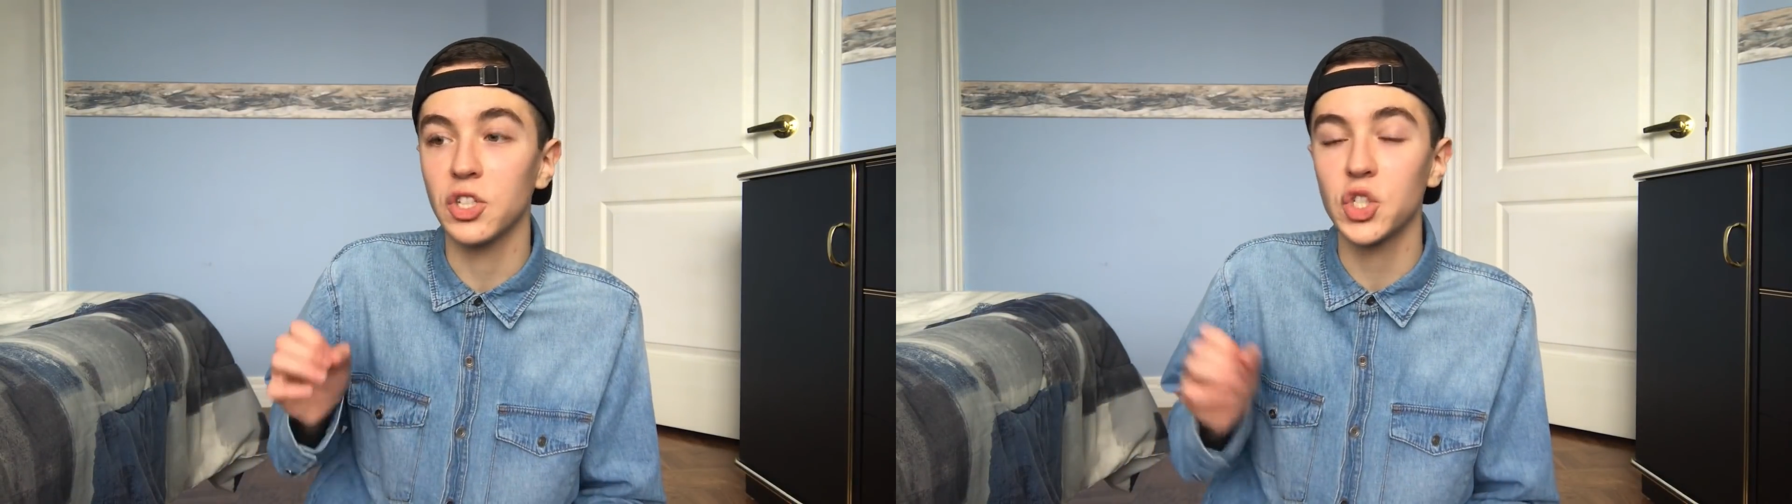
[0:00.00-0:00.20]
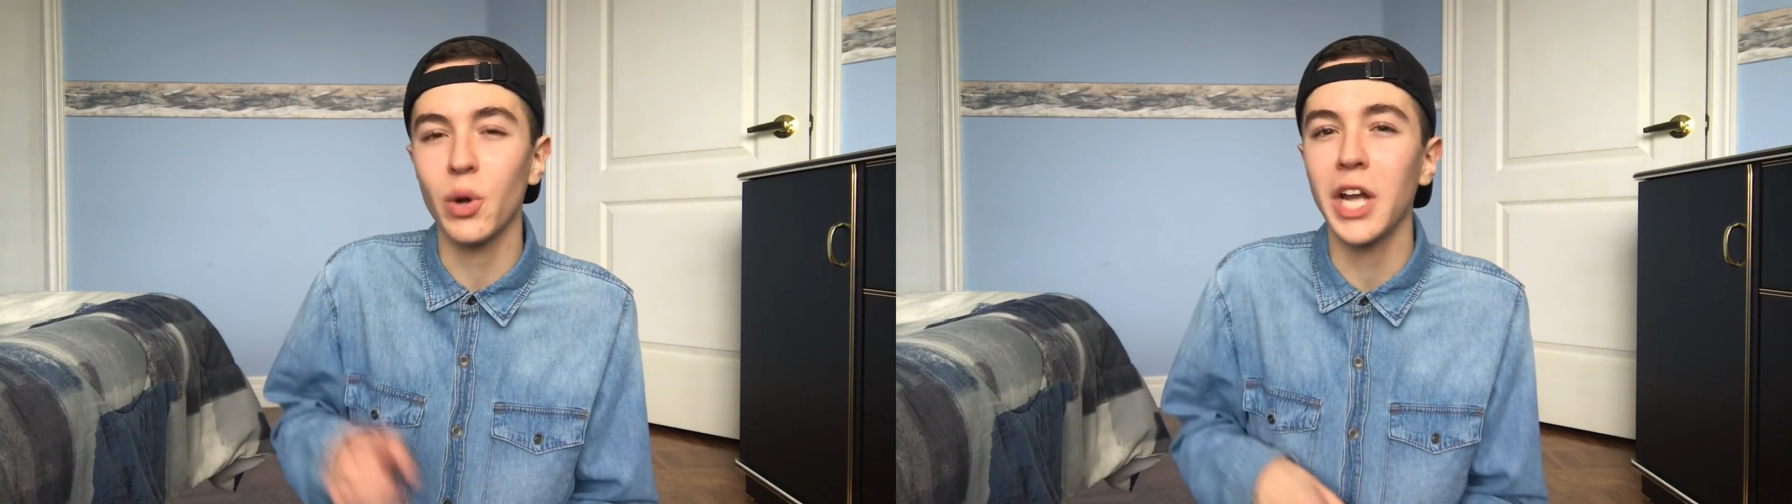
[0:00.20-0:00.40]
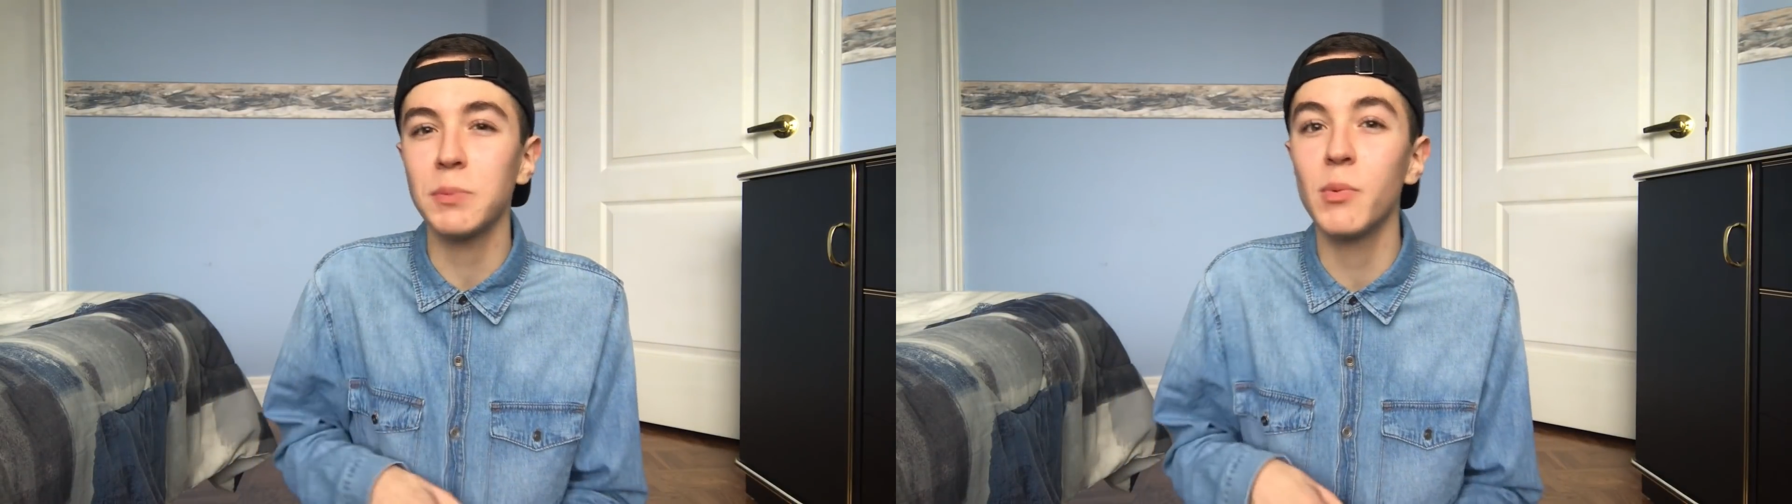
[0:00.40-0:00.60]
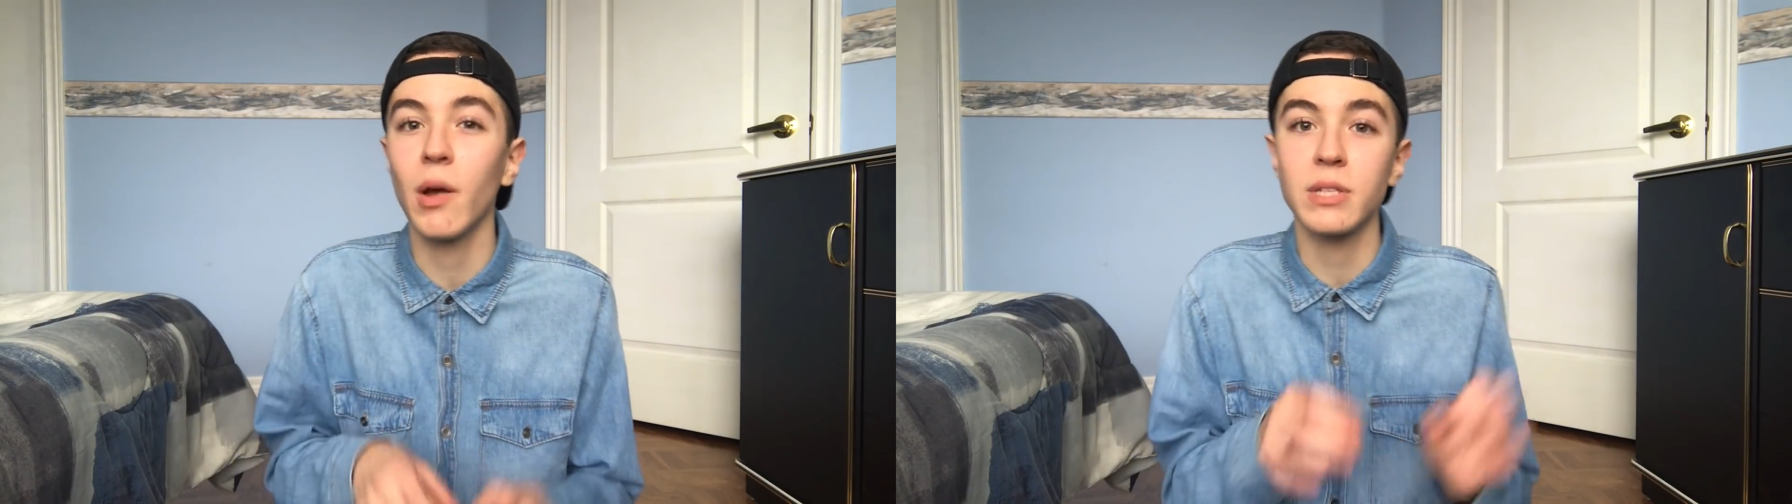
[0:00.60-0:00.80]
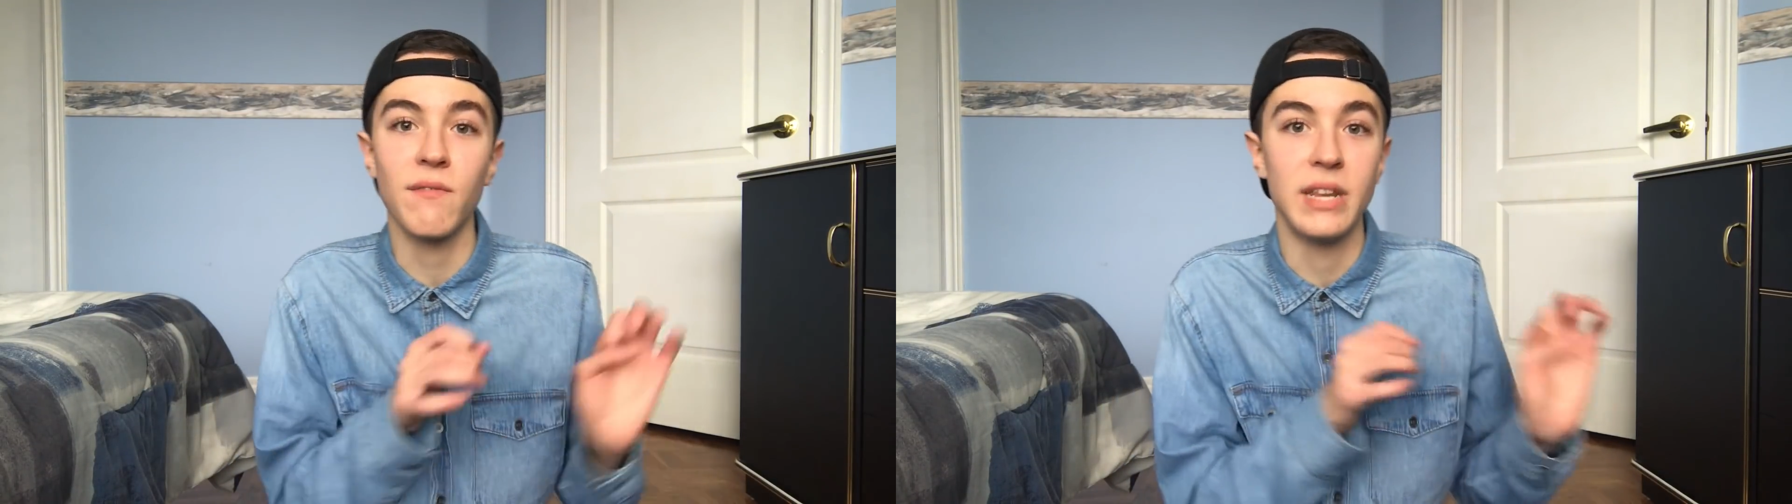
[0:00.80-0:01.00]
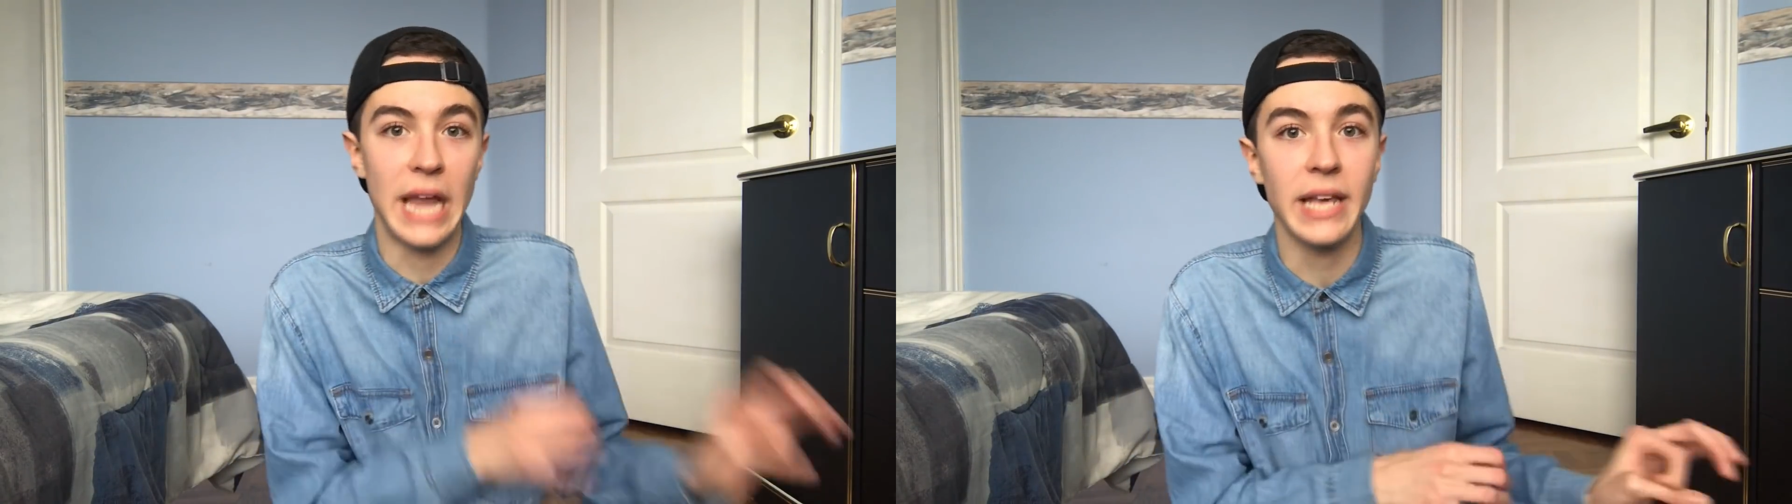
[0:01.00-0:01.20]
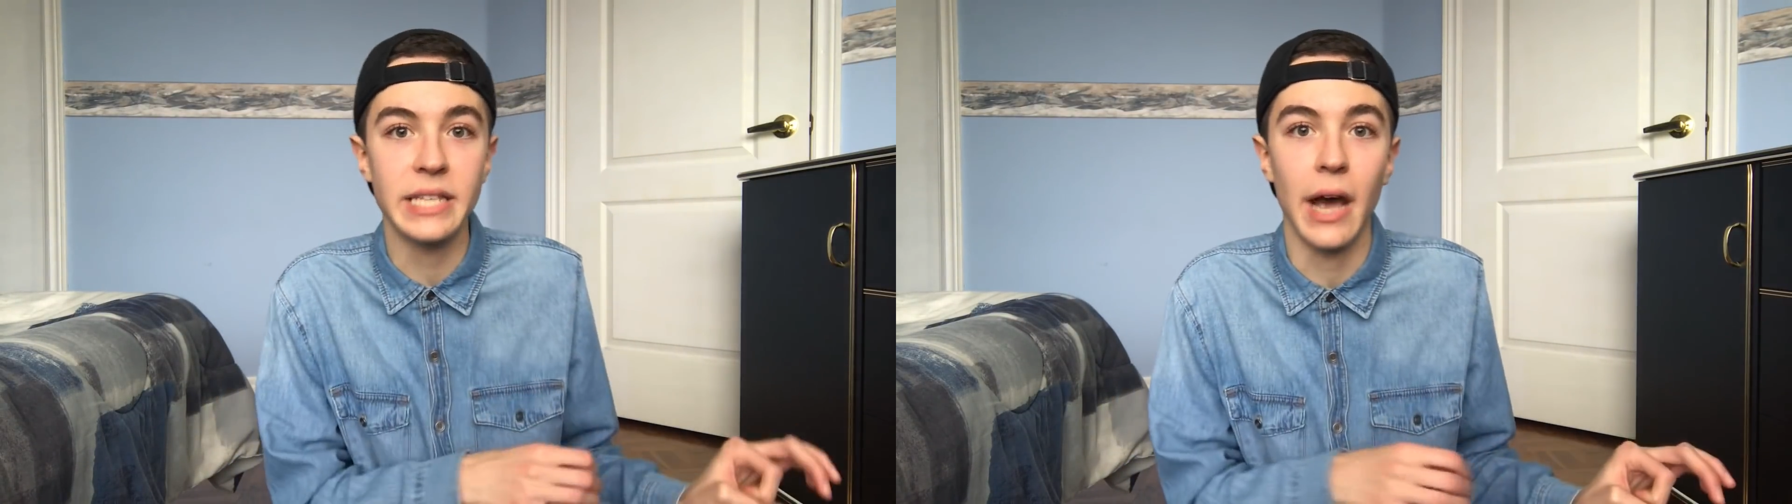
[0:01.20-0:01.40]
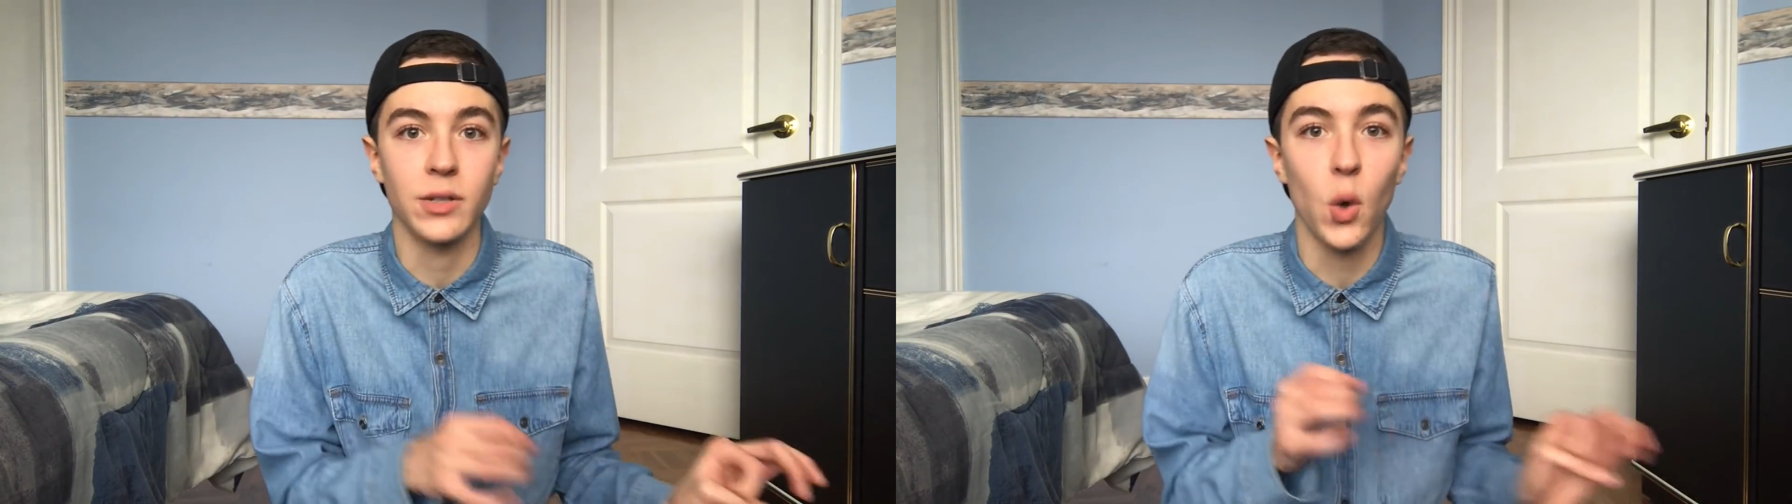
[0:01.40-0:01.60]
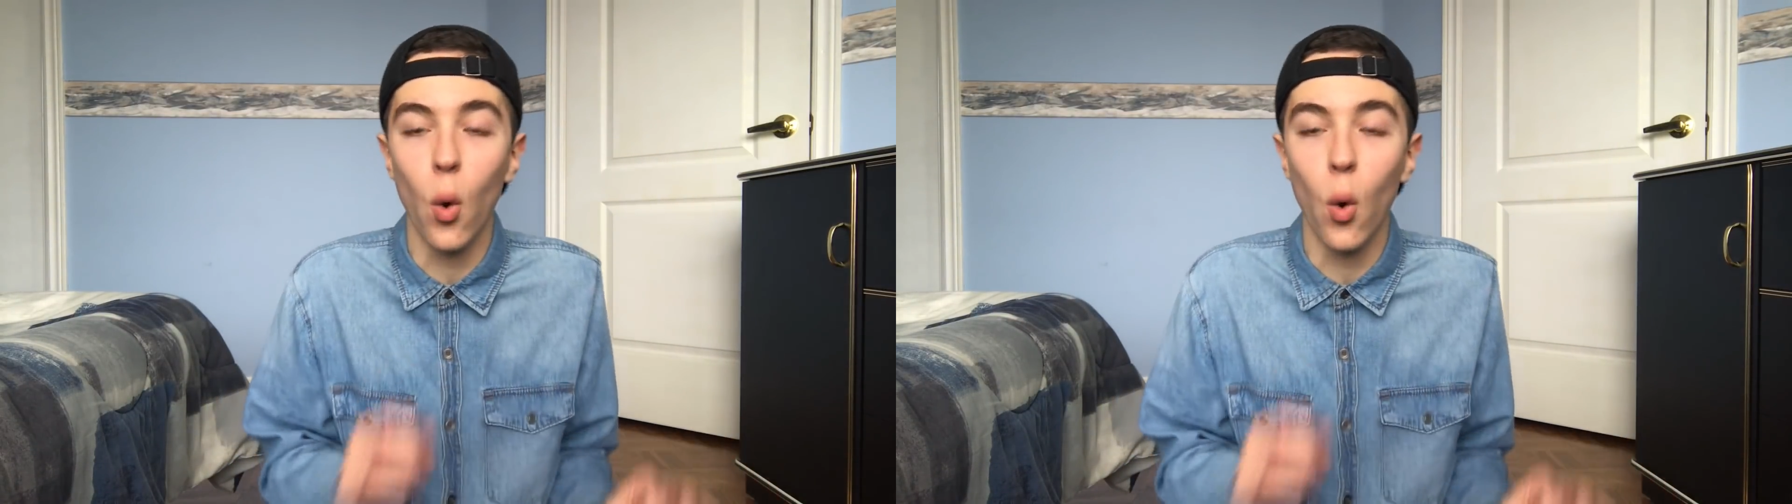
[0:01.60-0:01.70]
scratched me when I was at Vinet's house